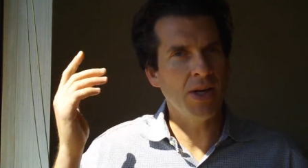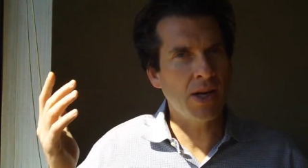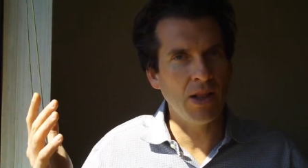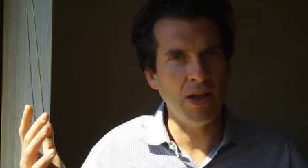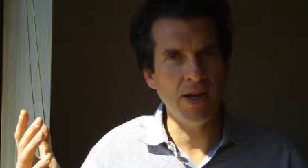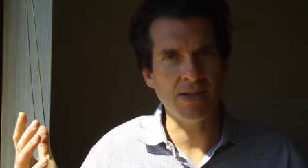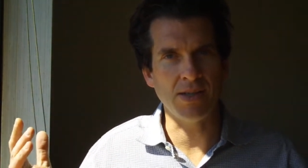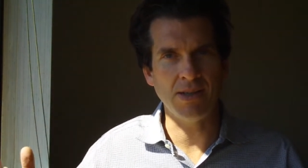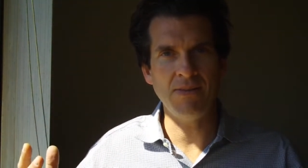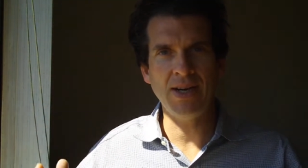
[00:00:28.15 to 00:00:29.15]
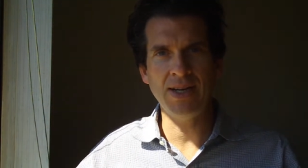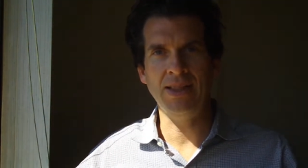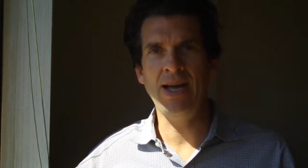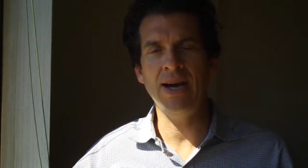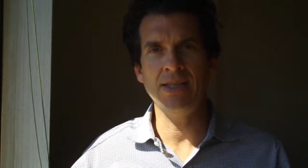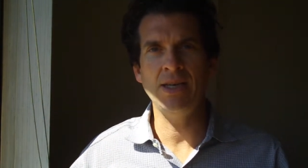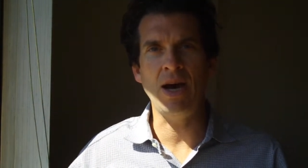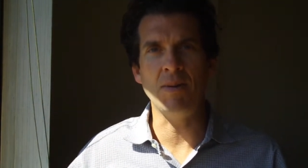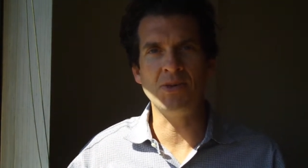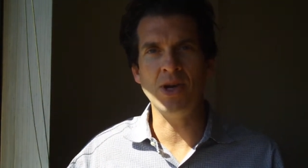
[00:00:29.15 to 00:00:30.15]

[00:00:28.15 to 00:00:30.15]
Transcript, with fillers: in a closet, and they've got it locked up.